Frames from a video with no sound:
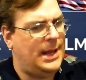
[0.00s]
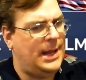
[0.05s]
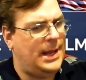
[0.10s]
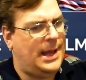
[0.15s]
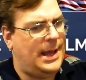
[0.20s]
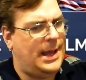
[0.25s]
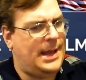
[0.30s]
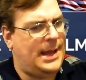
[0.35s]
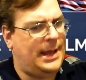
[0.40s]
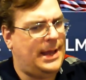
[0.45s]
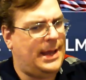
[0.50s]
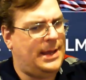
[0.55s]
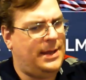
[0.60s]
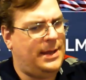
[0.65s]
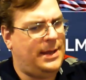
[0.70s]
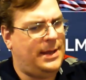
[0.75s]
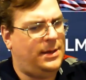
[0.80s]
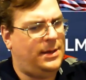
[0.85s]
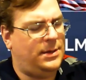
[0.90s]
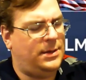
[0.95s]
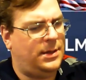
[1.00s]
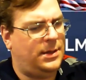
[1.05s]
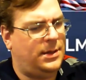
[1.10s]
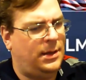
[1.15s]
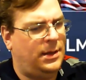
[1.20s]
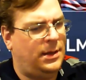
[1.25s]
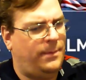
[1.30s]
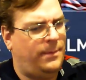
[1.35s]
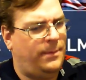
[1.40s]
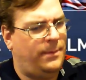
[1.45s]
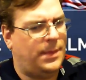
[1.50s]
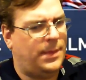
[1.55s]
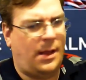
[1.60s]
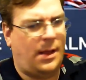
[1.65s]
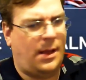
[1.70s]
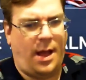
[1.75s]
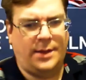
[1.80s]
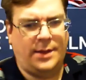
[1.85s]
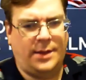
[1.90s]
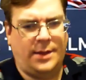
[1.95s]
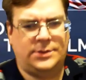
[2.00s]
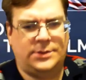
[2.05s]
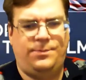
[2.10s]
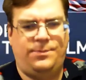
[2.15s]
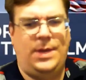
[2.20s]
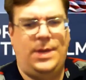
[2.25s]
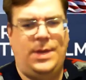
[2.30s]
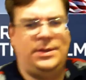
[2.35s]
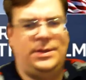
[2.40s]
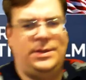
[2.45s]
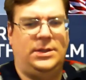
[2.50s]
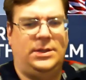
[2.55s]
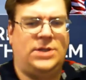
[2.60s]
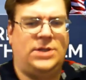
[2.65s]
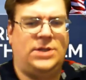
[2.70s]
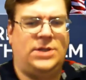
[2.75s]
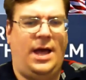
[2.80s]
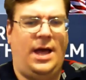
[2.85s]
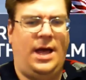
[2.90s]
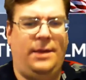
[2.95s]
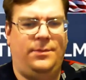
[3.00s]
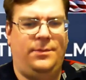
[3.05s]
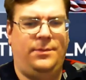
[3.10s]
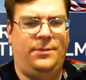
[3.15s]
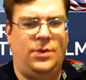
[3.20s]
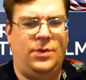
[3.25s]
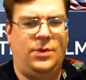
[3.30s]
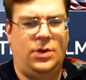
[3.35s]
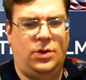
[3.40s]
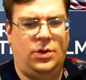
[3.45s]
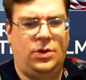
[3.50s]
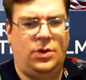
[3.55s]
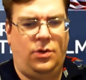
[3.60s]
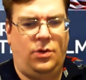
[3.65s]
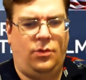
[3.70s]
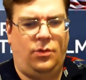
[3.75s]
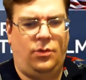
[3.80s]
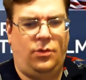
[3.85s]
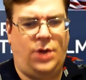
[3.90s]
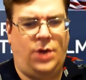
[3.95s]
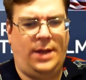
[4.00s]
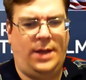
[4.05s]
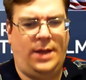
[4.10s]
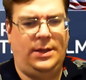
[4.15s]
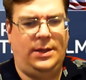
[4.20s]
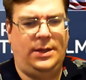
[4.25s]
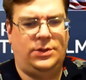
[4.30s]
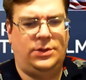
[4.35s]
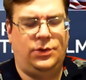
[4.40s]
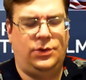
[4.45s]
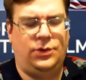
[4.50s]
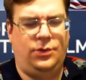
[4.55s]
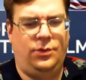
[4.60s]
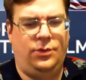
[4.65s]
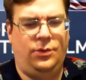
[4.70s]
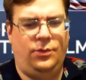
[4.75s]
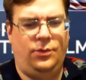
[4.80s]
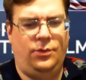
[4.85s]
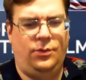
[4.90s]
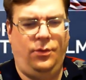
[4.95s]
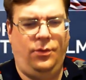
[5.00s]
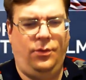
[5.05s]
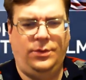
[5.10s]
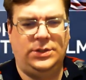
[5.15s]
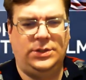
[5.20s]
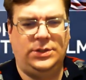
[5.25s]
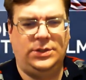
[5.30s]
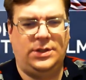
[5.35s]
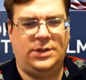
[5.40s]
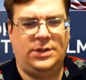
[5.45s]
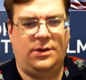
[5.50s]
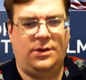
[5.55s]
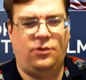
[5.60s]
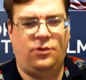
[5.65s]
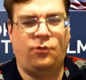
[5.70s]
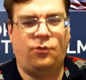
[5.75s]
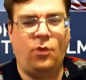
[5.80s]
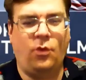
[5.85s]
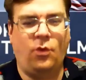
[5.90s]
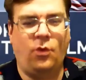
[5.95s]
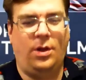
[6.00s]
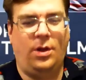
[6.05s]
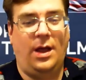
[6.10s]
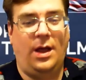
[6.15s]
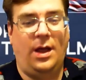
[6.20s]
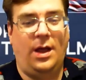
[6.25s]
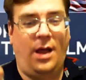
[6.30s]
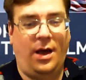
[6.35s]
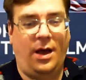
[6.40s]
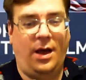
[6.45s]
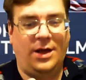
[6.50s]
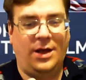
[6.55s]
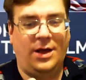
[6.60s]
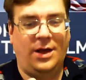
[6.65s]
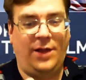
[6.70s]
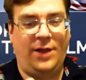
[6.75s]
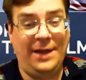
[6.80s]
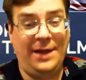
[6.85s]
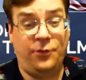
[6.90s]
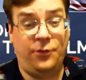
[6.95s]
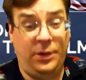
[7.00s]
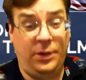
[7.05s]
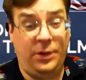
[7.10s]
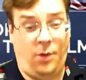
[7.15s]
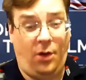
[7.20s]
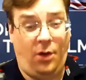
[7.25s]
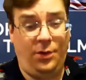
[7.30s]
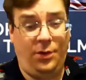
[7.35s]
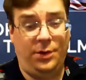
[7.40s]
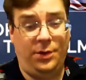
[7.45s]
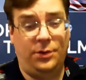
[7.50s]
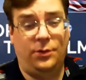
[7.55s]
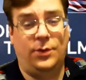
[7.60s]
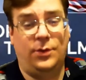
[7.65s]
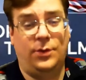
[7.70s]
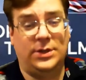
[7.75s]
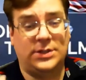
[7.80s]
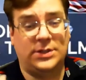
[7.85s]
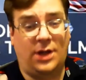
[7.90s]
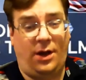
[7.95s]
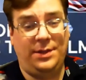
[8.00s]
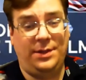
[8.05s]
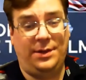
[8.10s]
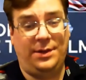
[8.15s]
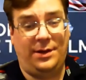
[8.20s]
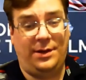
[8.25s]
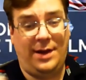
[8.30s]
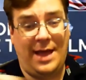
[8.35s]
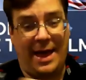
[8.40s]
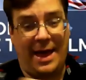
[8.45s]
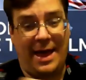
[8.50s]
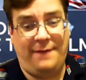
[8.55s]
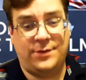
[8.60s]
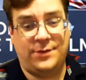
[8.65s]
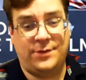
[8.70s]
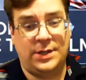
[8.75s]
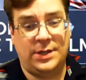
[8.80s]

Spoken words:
And I spent this time talking to, or just Glenn Greenwald, who was on the left,